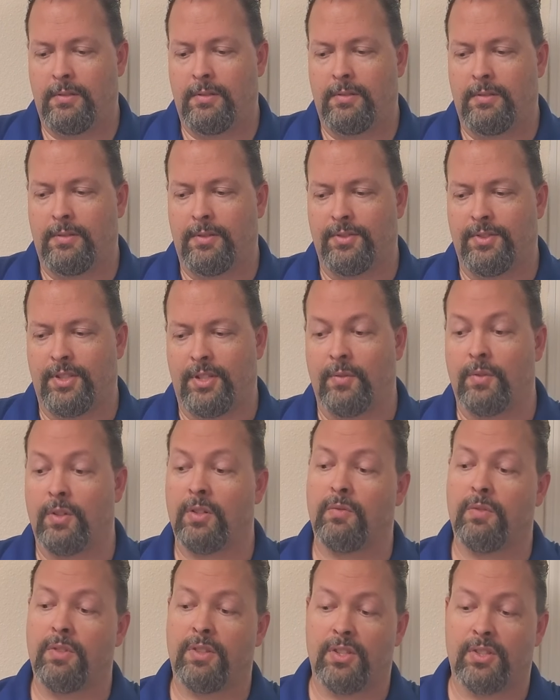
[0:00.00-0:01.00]
Let's see, we're
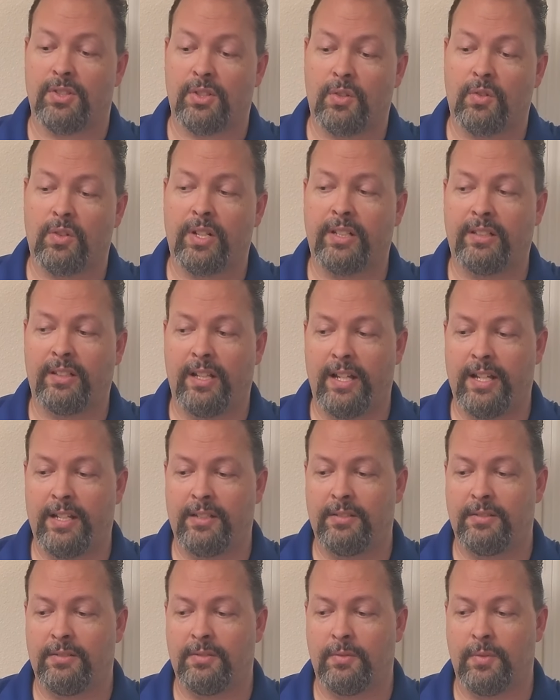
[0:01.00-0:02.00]
going to run the scoring LAN,
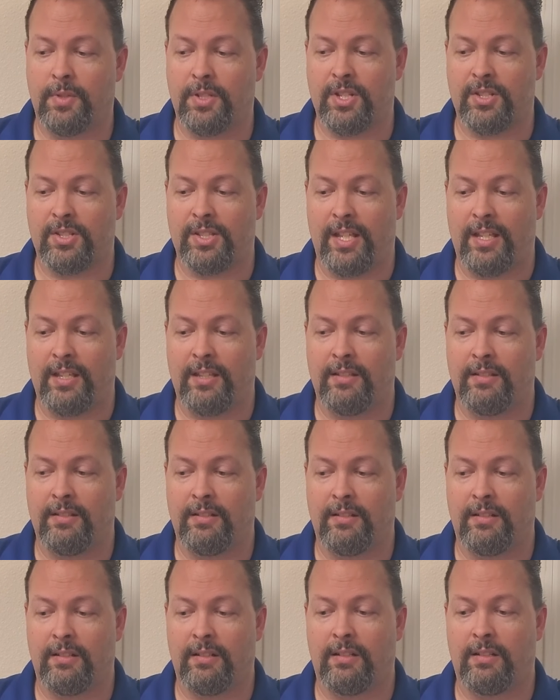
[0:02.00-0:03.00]
which is a
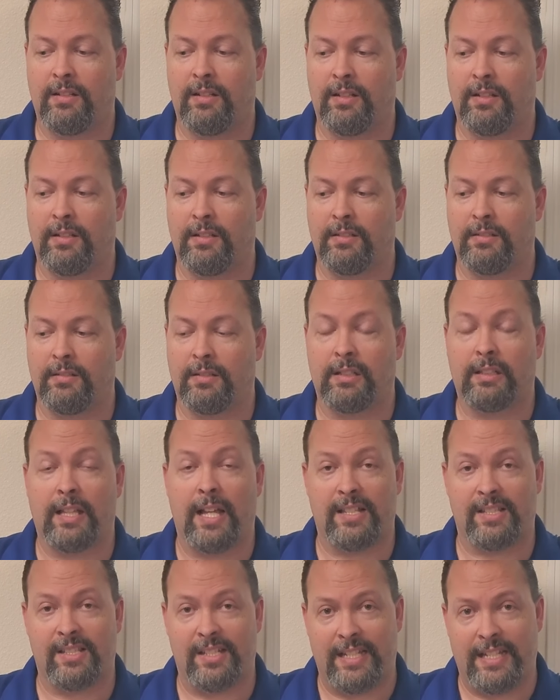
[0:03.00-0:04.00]

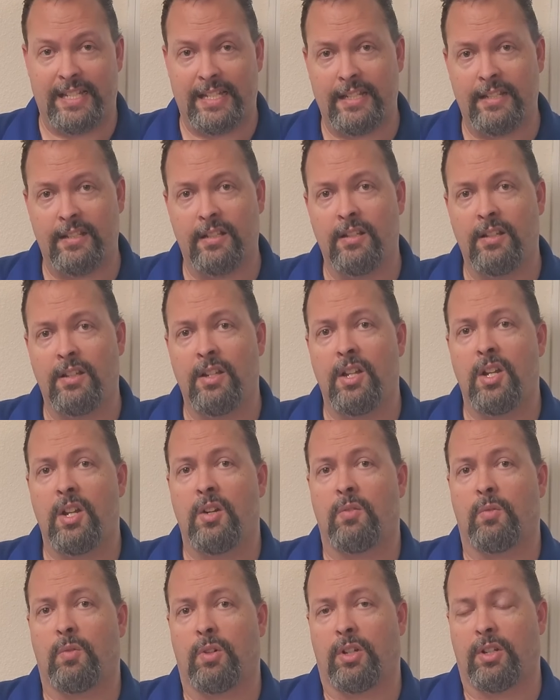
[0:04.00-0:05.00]
class D.
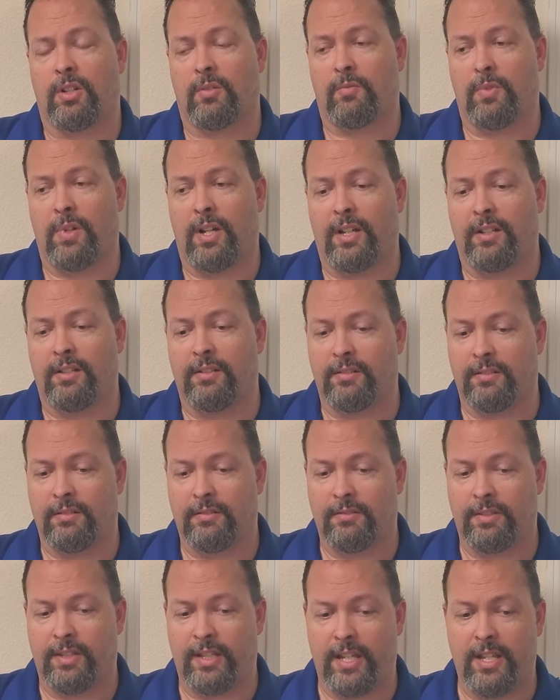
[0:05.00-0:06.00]
We're going to run
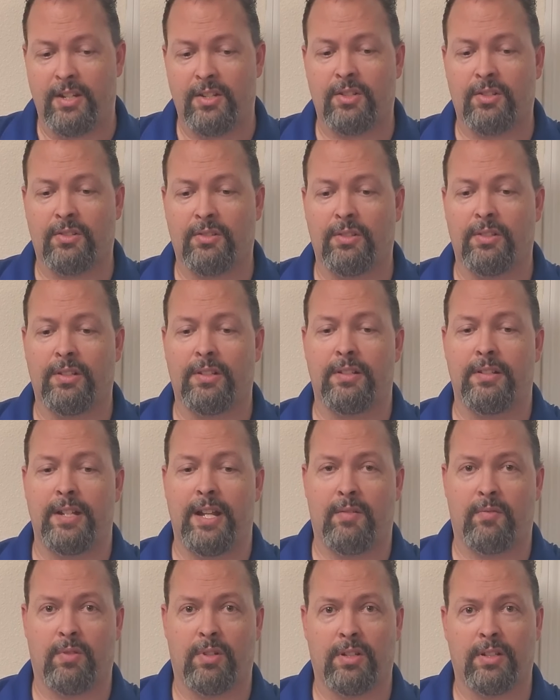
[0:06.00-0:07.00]
the internal
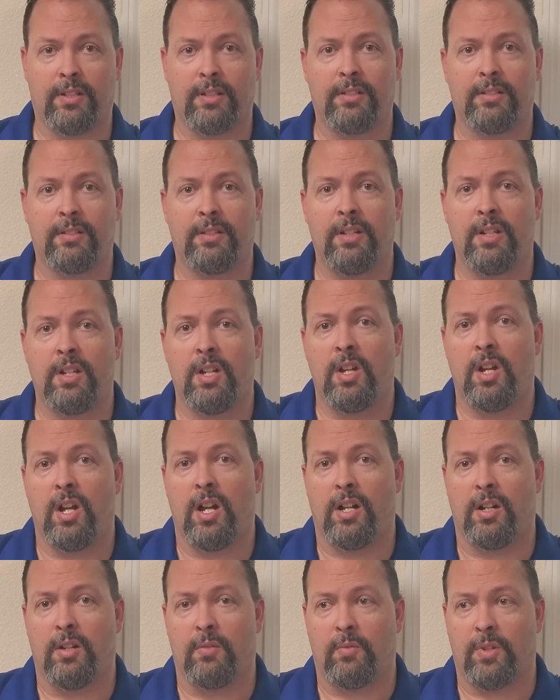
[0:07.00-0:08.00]
network,
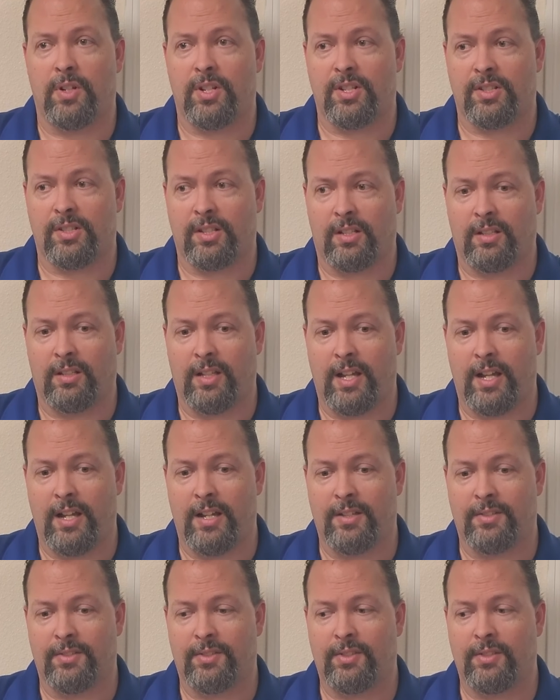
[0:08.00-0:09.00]
which is a
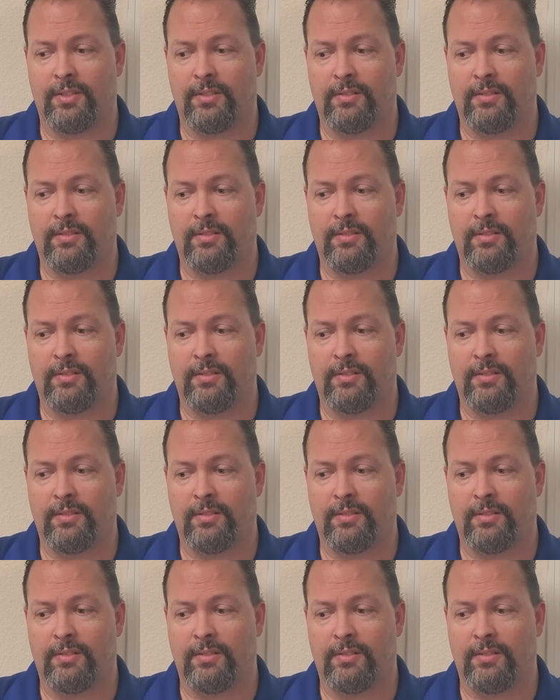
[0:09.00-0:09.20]
class